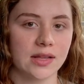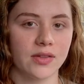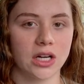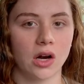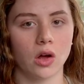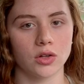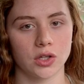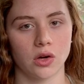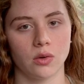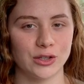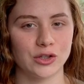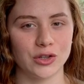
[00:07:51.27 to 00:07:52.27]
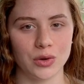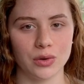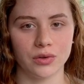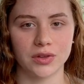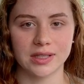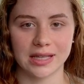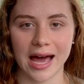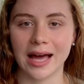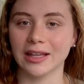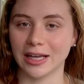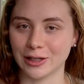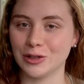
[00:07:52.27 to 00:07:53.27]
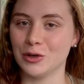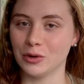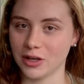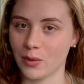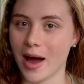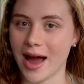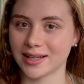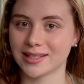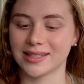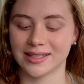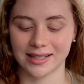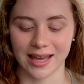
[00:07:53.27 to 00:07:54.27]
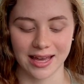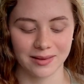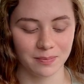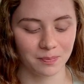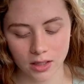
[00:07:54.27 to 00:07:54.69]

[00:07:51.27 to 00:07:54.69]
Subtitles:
and then it also soothes that like newly waxed skin.